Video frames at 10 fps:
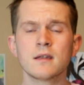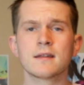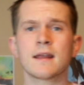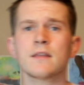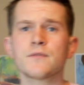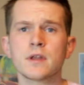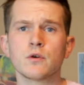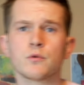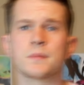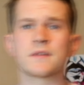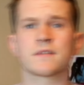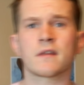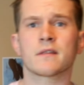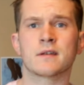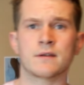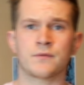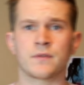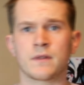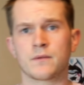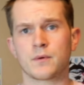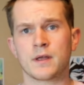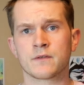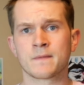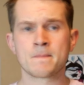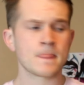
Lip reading: Today's video will be slightly different than the rest,